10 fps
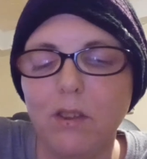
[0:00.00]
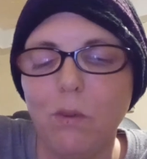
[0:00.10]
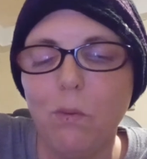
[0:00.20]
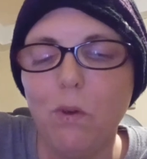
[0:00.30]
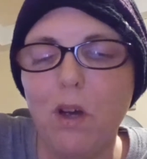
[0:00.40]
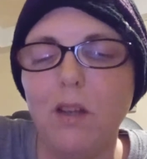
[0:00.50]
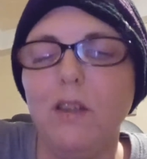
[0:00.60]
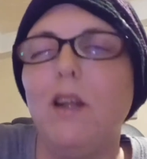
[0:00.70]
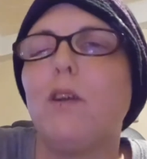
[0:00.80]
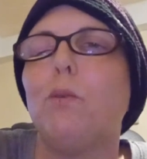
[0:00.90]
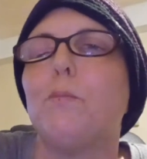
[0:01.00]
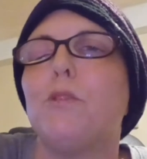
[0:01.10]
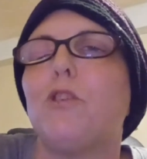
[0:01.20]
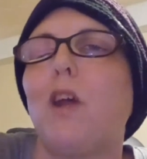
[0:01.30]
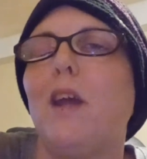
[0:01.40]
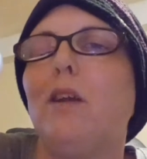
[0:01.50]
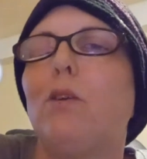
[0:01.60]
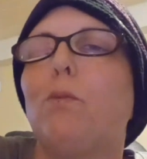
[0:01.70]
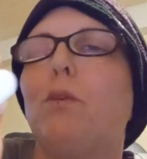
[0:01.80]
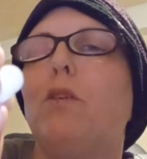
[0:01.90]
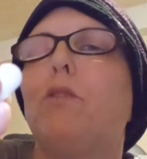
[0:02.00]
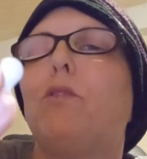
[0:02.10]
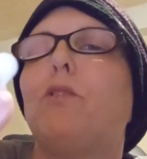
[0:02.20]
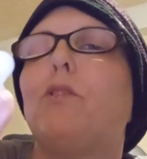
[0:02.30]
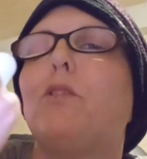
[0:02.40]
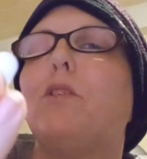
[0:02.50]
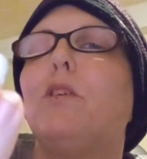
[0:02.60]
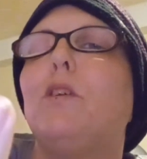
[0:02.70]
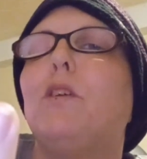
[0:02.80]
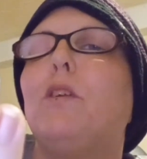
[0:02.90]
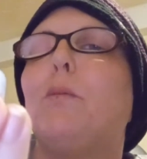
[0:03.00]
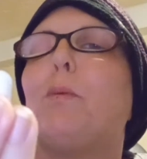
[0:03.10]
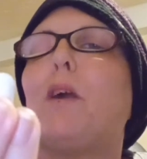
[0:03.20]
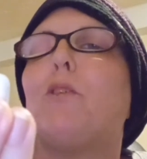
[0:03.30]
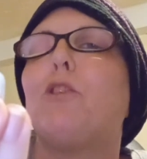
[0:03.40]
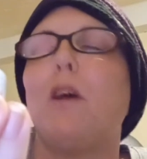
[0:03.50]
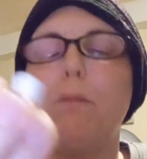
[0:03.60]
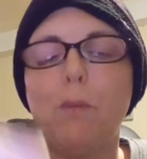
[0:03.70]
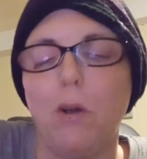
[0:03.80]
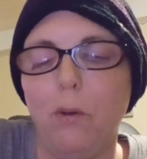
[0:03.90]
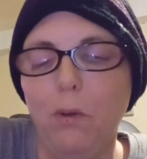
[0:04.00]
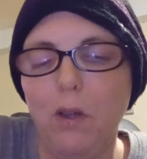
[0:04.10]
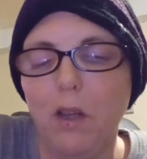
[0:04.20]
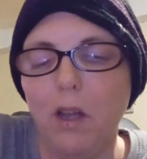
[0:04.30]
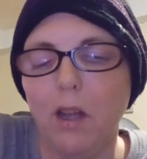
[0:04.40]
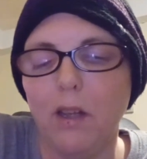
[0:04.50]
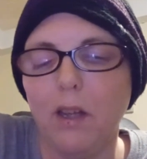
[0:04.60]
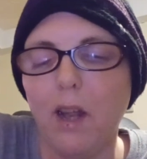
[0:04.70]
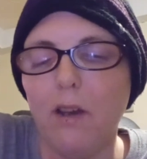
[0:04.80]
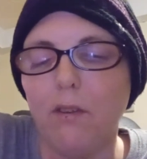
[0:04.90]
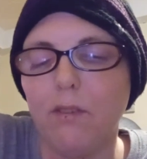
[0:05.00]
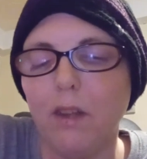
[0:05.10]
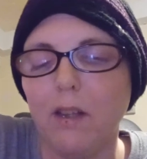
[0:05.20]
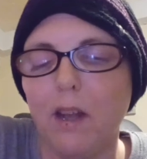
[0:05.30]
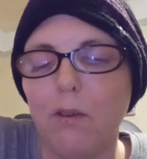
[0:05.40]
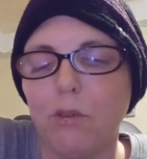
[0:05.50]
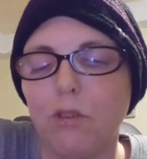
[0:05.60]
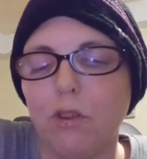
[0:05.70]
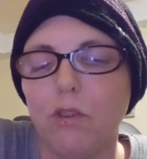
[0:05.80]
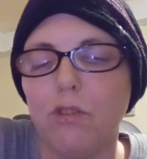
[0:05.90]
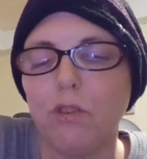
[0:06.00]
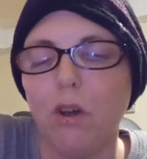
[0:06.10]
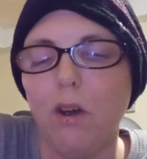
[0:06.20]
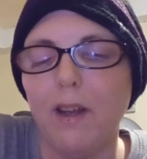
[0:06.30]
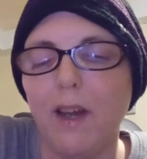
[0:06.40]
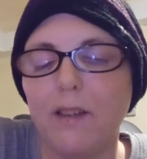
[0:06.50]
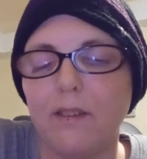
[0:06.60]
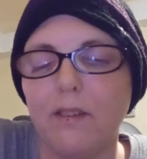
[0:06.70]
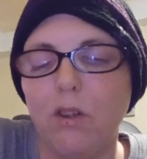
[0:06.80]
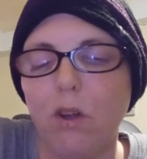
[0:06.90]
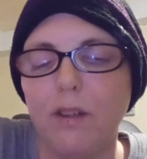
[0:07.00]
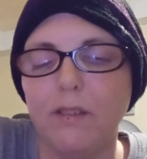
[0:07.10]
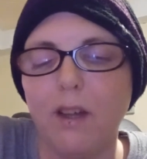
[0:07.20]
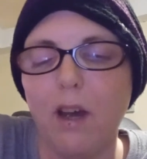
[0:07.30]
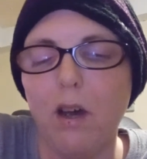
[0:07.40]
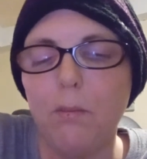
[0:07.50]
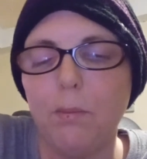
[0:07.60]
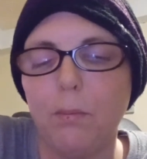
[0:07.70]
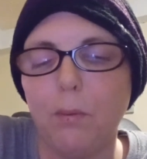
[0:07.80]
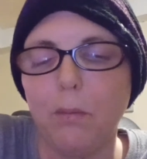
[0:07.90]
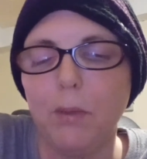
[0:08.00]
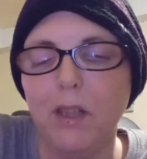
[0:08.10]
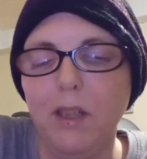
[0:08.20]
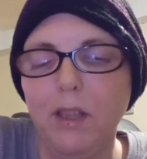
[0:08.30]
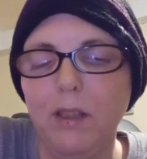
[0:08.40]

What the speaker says: little mistake with the paracetamol, and again I think that was because I hadn't lined it up properly.